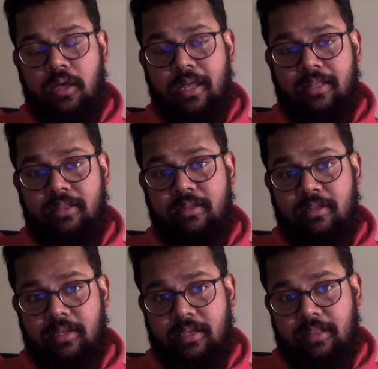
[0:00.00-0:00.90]
and
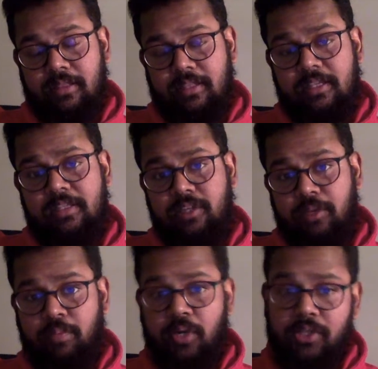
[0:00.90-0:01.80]
in this
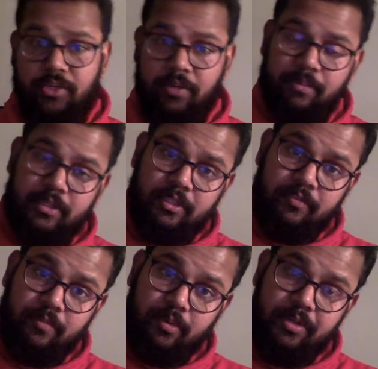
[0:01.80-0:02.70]
3.3%
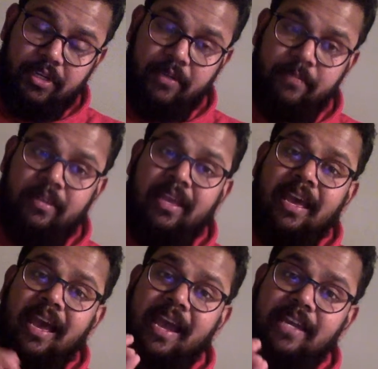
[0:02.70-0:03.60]
of protein,
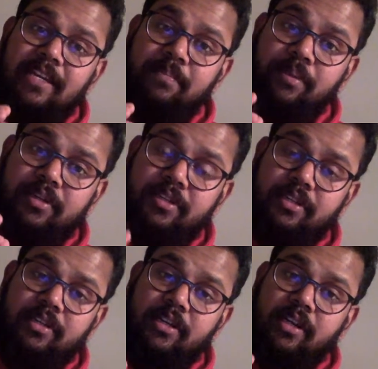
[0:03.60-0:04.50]

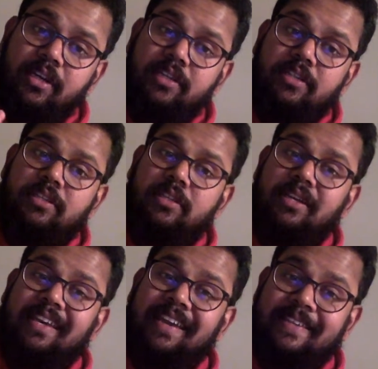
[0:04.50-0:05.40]
80% is
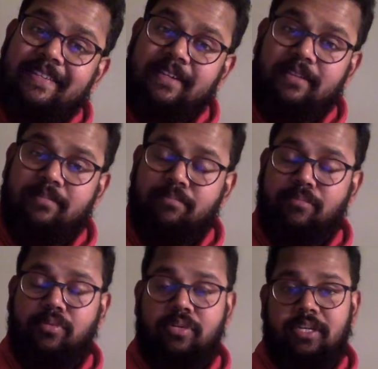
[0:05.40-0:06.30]
casein
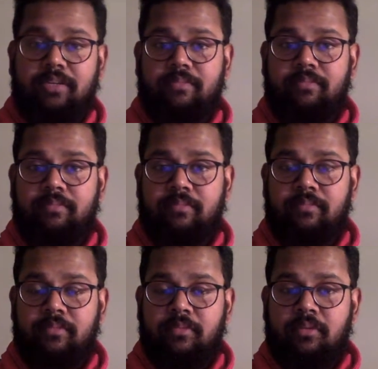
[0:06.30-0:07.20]
protein.
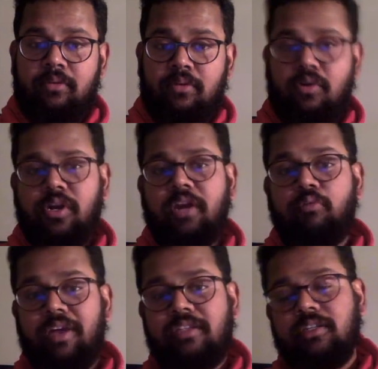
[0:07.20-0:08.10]
Okay,
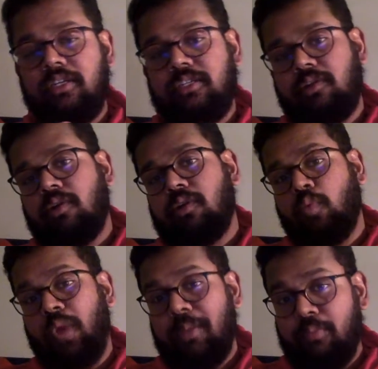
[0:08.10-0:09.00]
rest is called
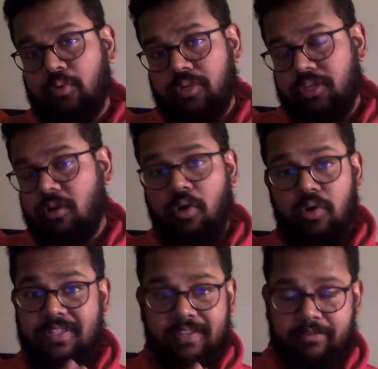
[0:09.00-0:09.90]
whey protein or
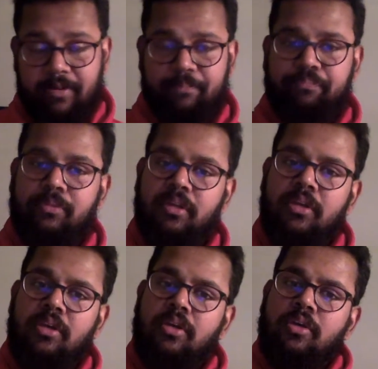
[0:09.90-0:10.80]
serum.
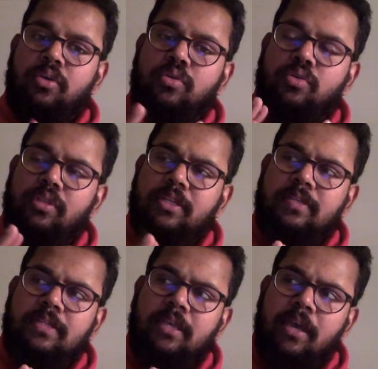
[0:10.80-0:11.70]
So
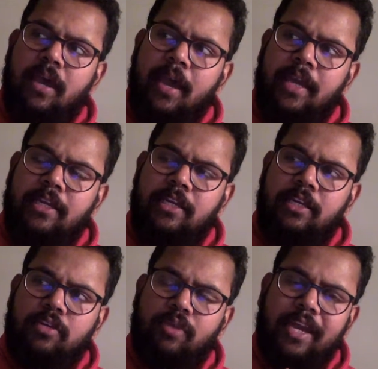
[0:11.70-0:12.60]
this 80
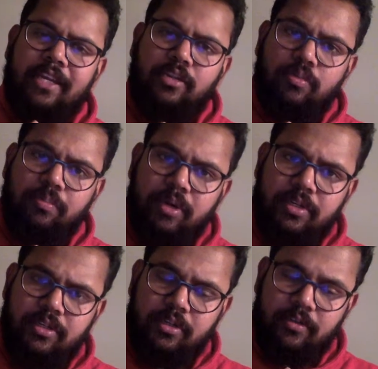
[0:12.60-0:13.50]
to
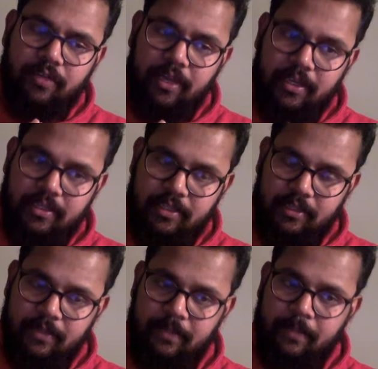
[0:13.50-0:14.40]
82% of casein,